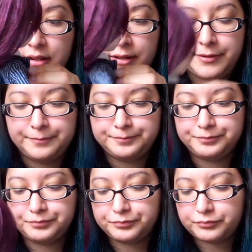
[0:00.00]

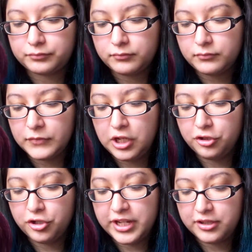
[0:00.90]
Um,
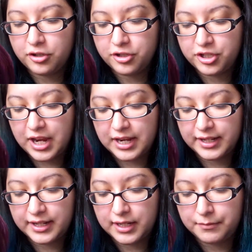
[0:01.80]
underneath her
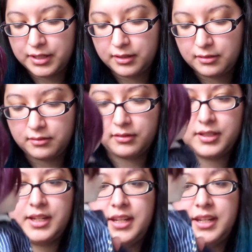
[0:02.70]
jacket, let me take